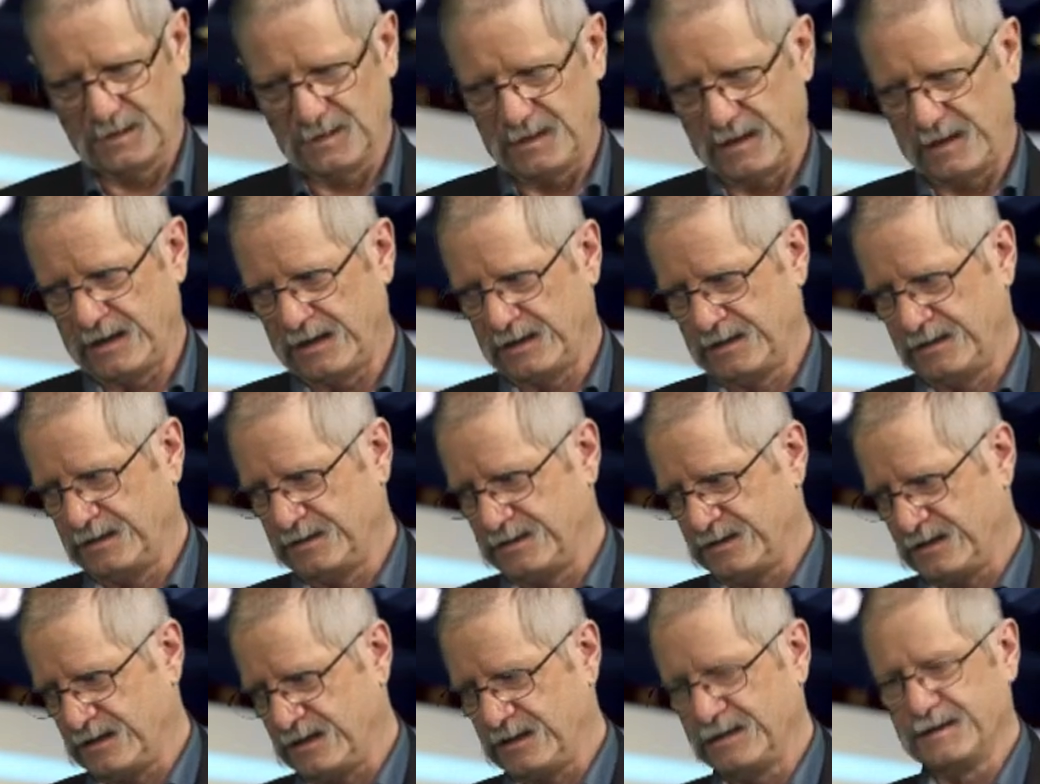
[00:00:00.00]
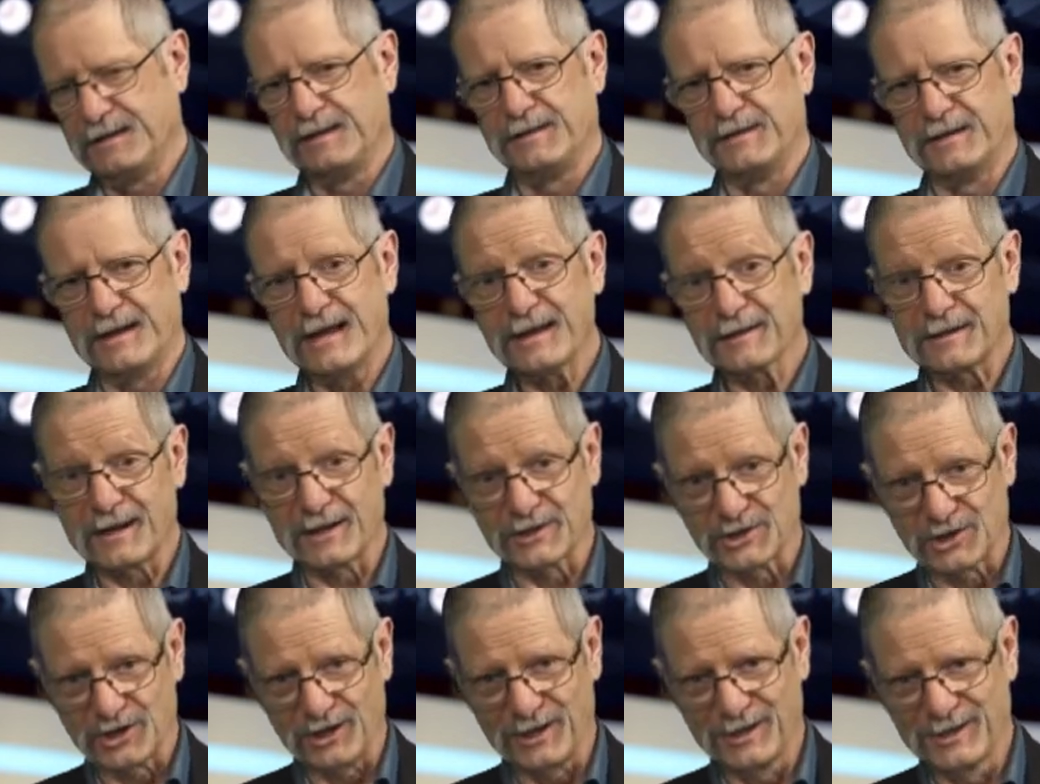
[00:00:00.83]
And in the next
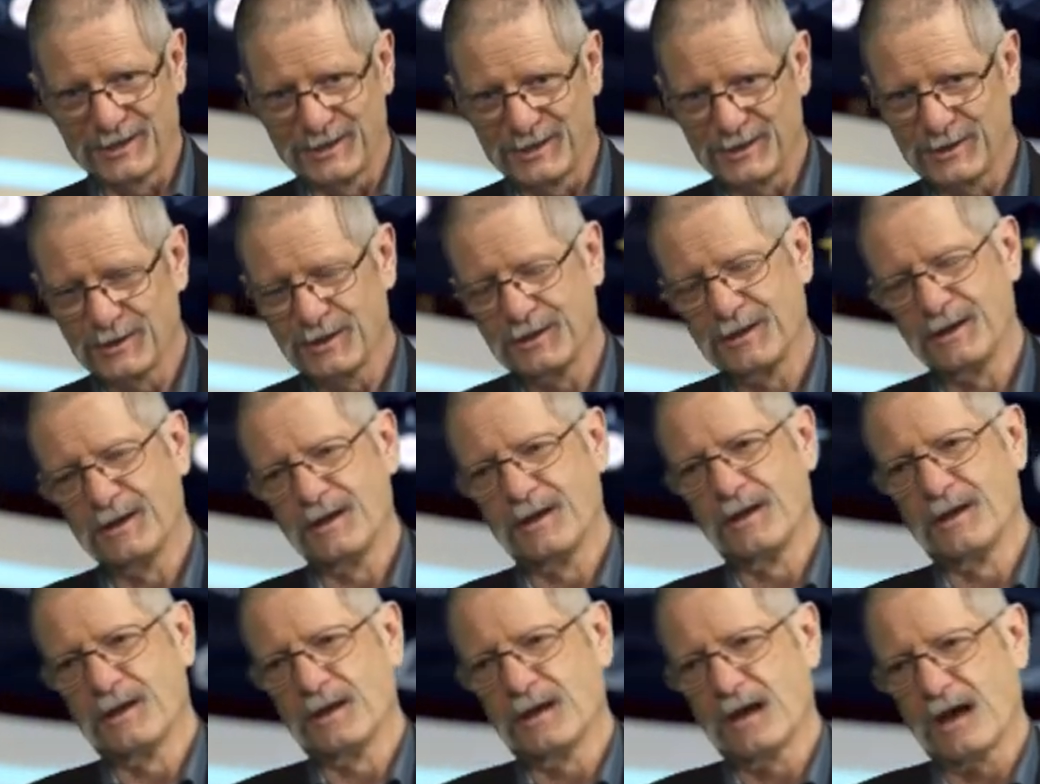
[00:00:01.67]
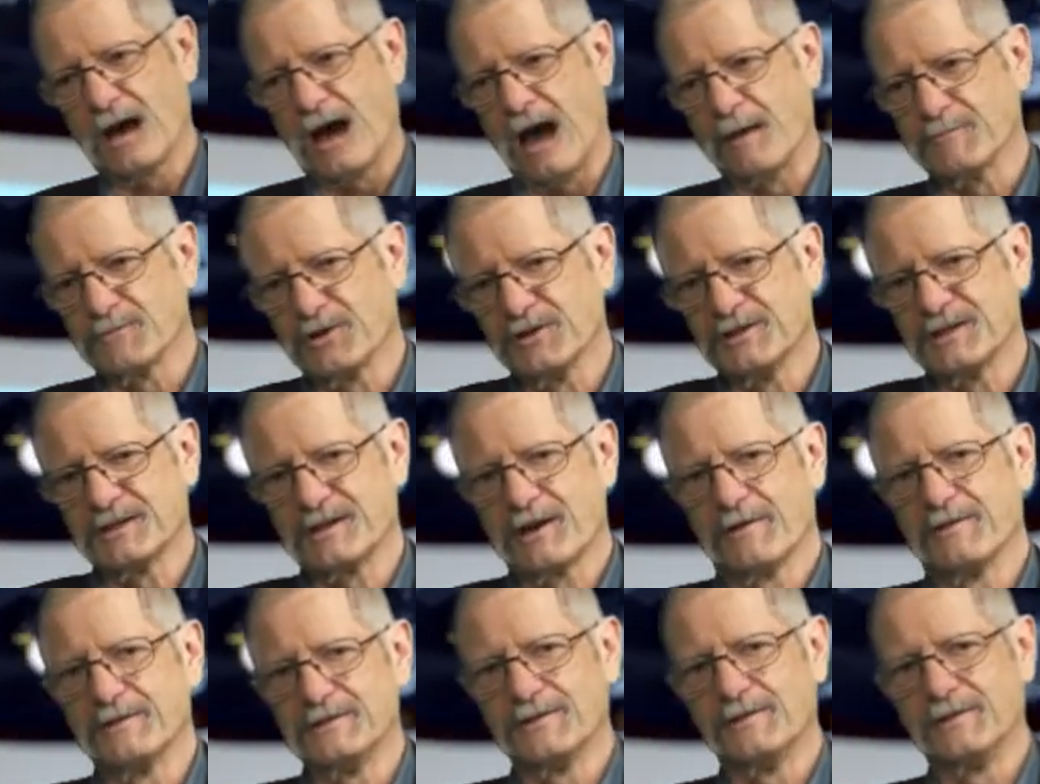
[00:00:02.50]
lecture, I'm going to
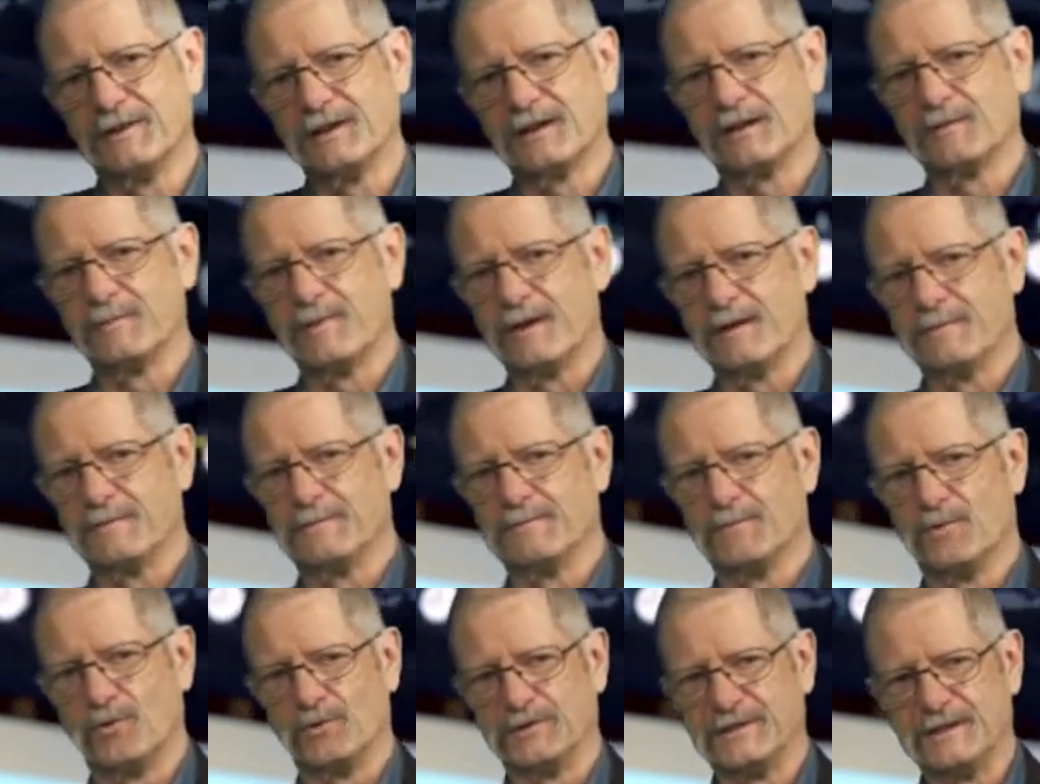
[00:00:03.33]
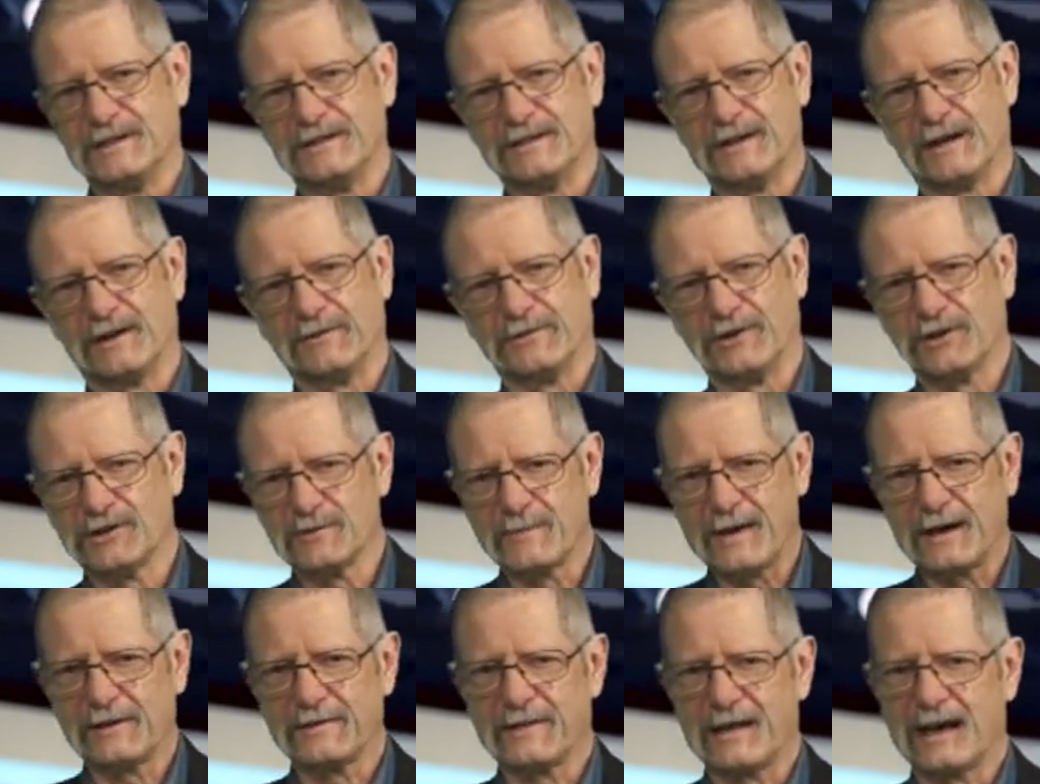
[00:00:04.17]
go into a little bit more detail. Not
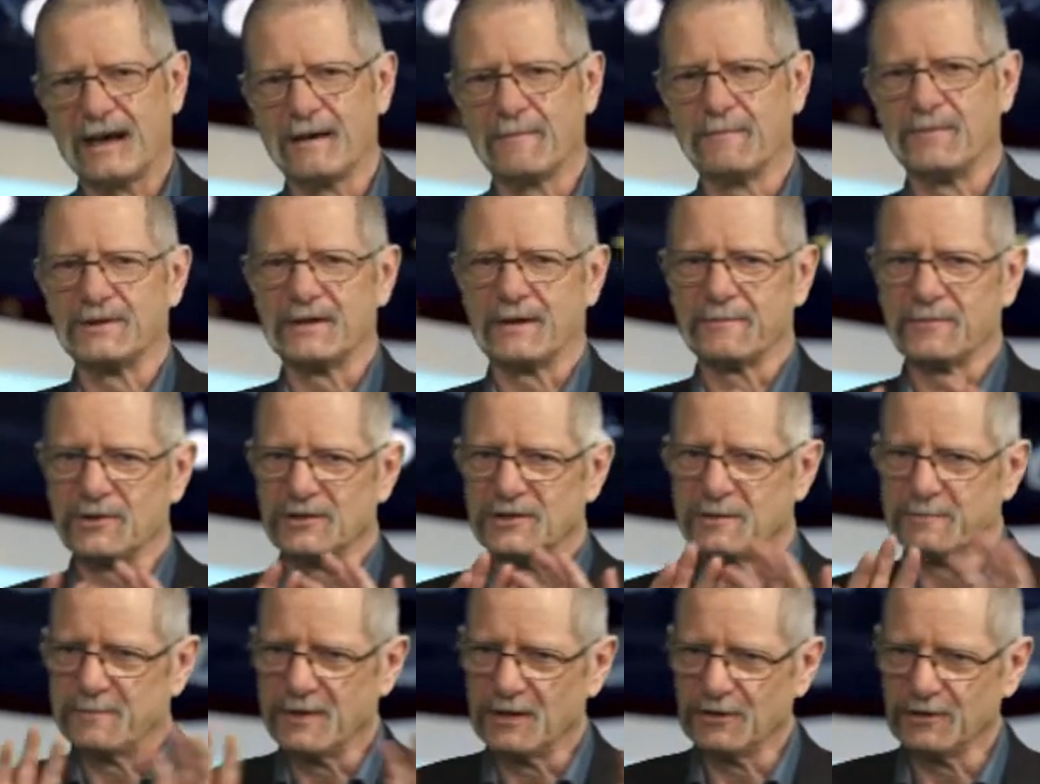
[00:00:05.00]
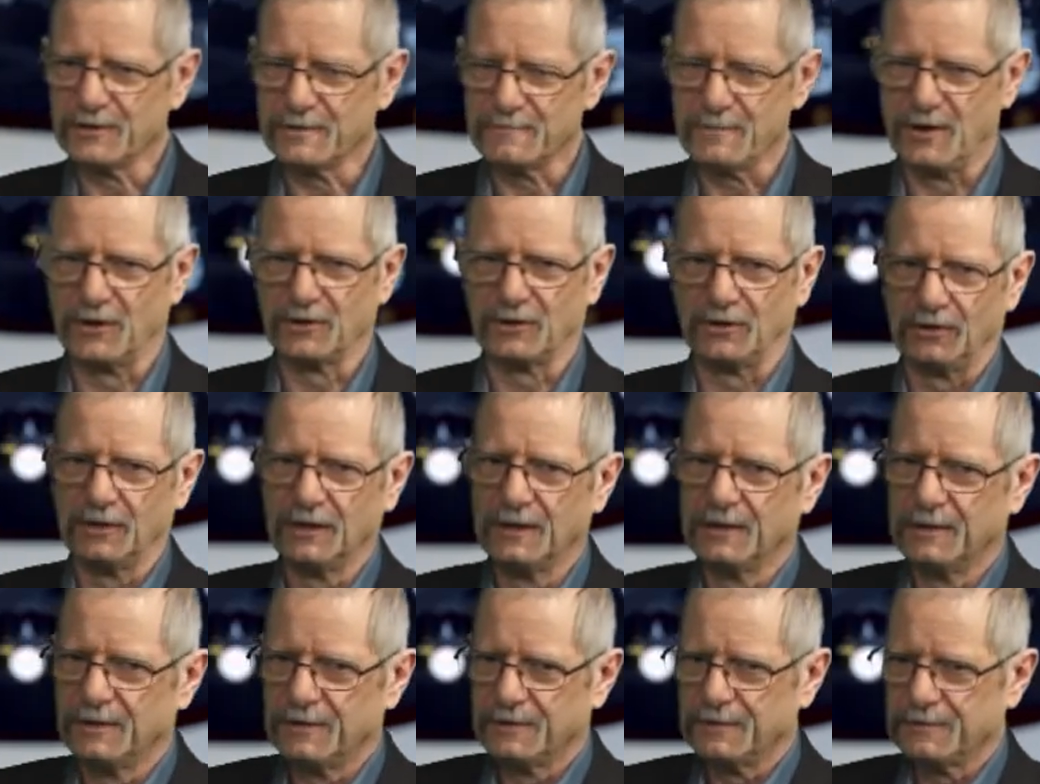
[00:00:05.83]
about that, but I'm going to build a model
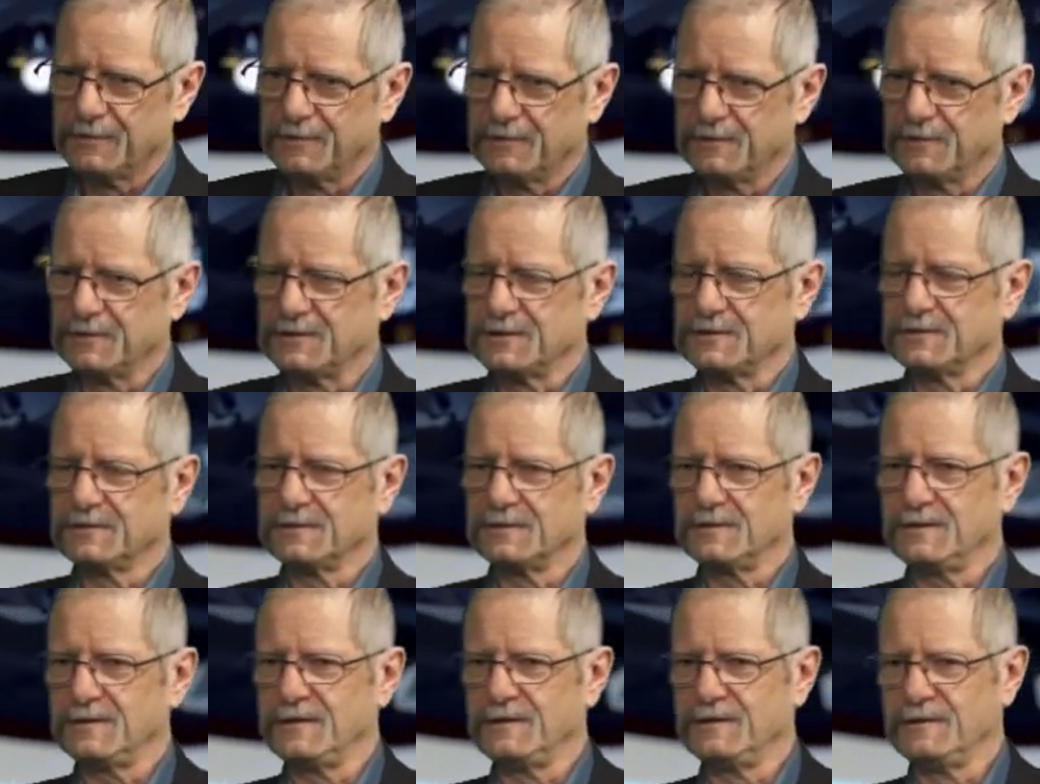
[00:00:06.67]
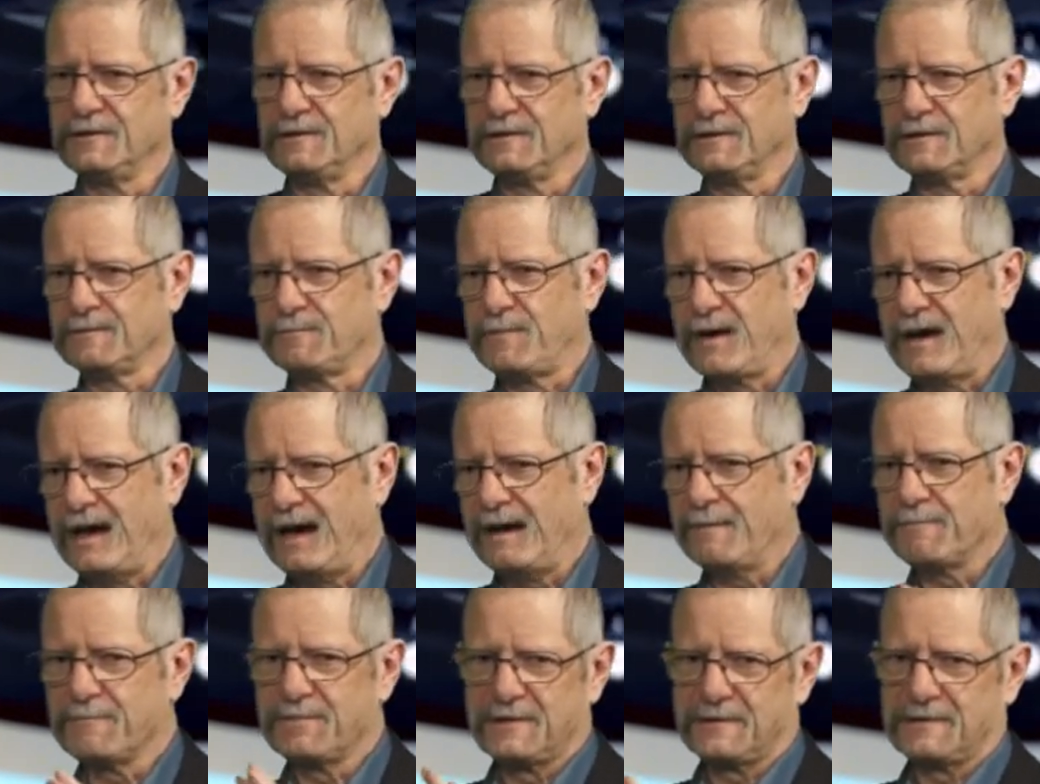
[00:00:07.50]
that is
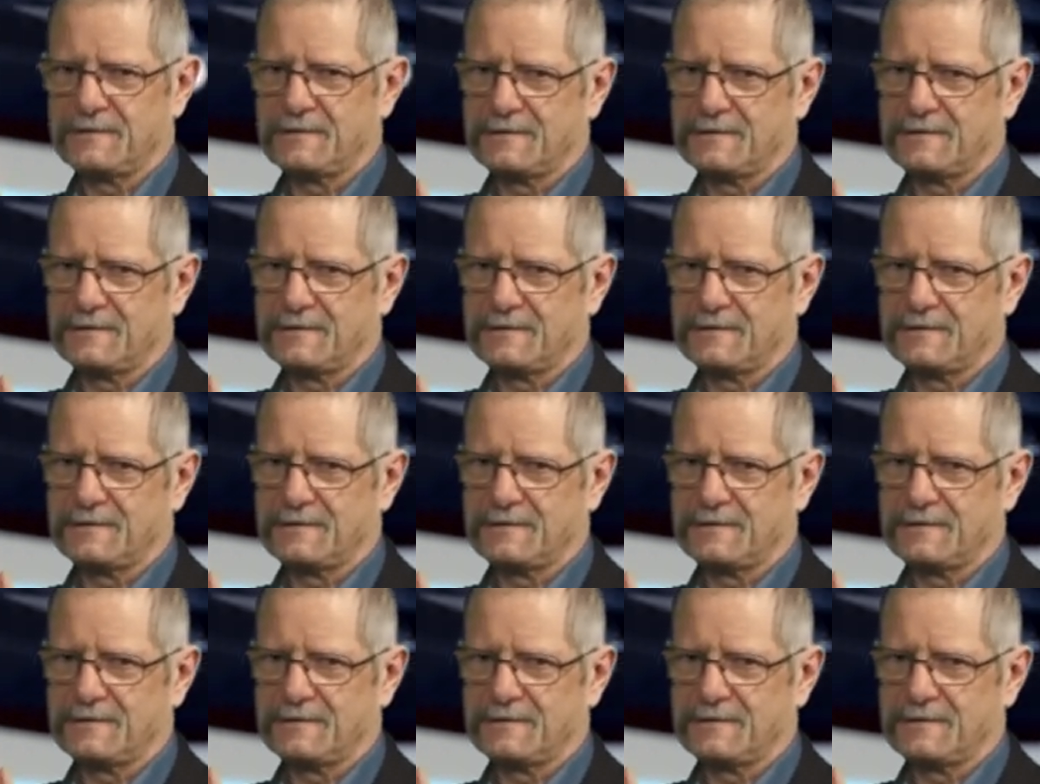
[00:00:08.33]
perhaps